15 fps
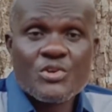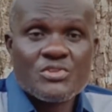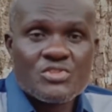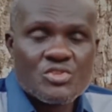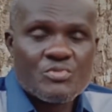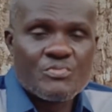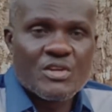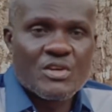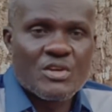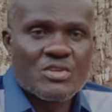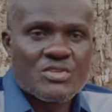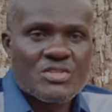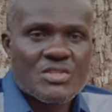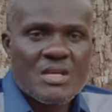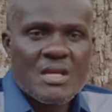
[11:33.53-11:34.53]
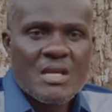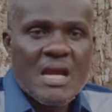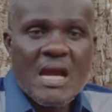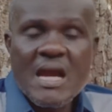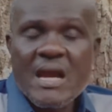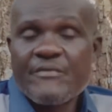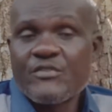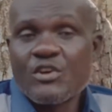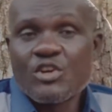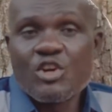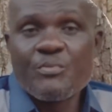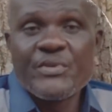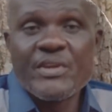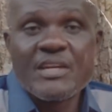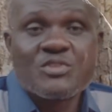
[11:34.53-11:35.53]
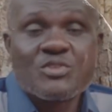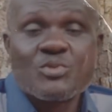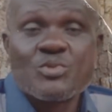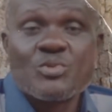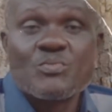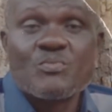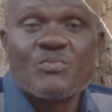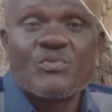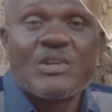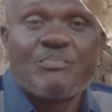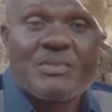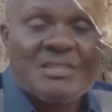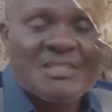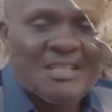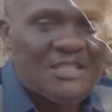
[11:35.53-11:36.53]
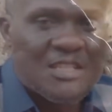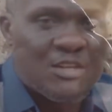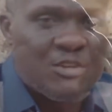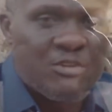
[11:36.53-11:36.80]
So this is a concern to me, that the